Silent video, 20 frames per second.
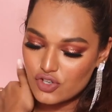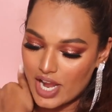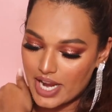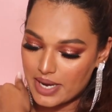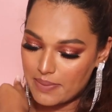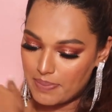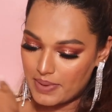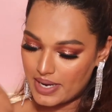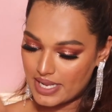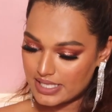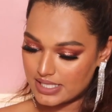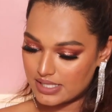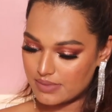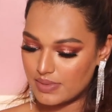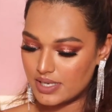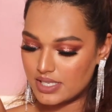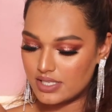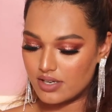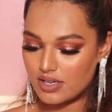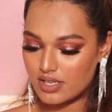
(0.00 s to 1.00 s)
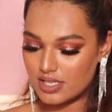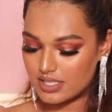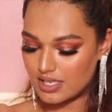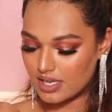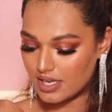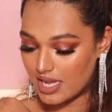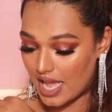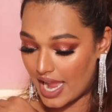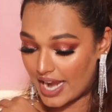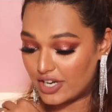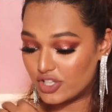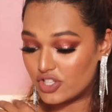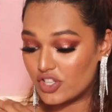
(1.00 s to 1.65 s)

right placement, here is a guide.